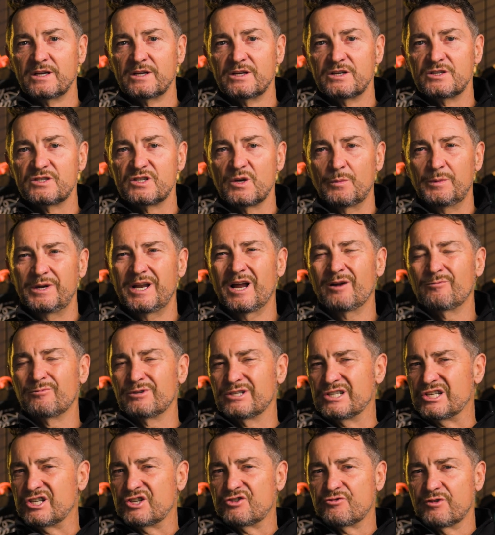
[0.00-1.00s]
So we don't
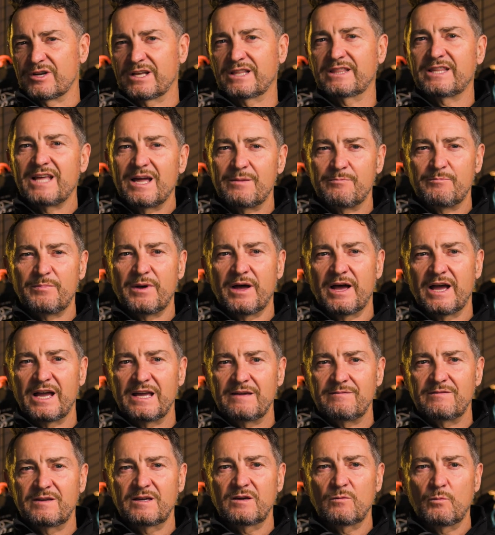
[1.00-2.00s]
restrict that
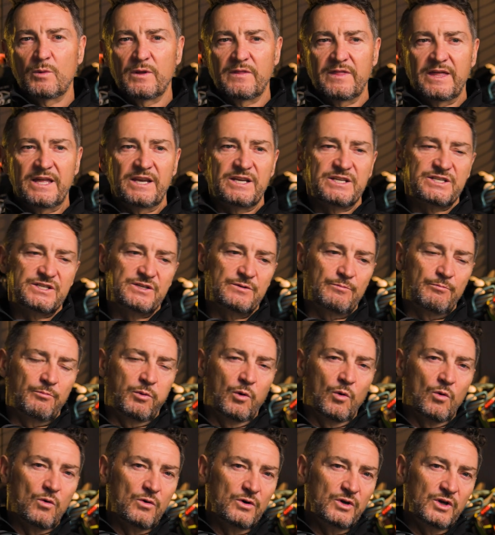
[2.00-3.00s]
behaviour. We're there to
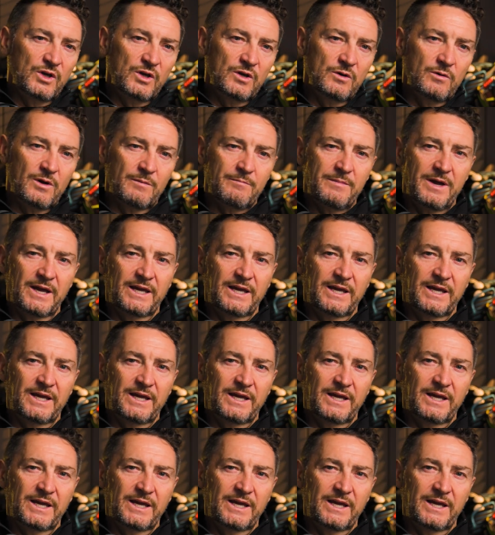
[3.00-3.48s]
support you and